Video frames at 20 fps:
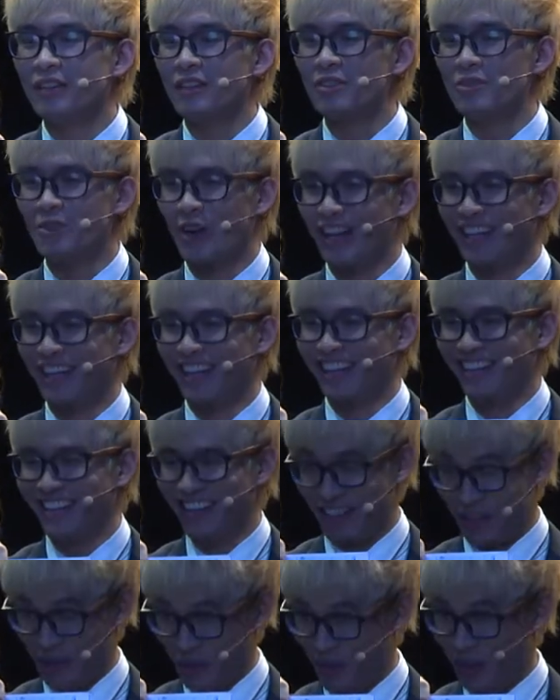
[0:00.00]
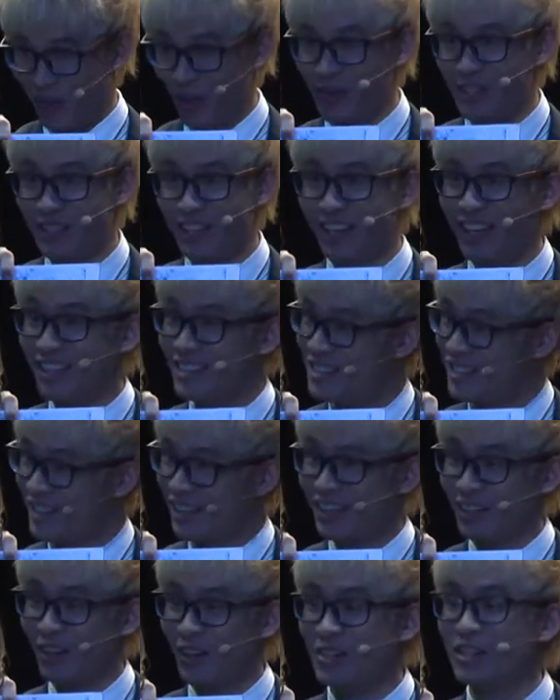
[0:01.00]
Try again. Look closer and
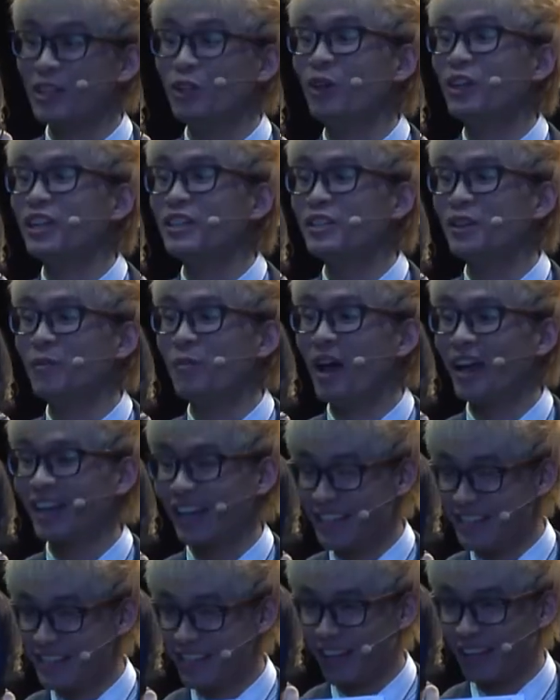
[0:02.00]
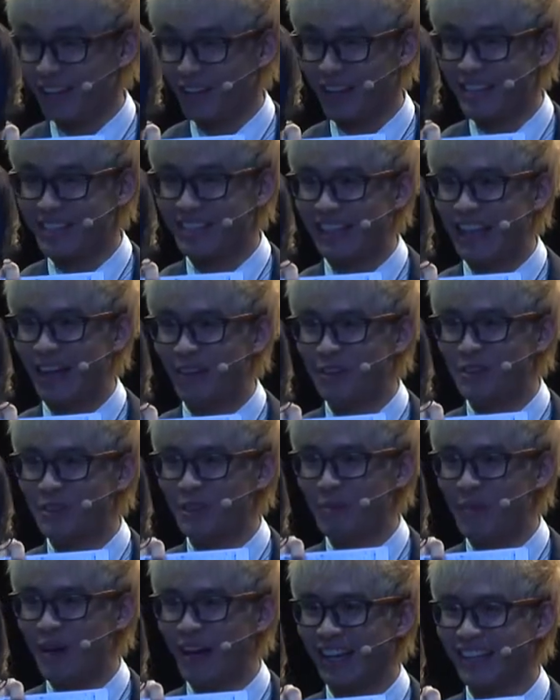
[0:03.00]
see. Closely look into the mic and say it nice and loud into
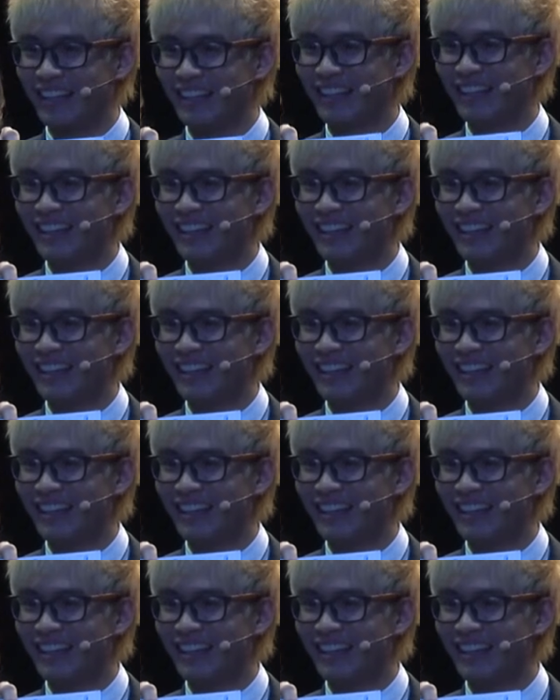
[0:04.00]
the mic.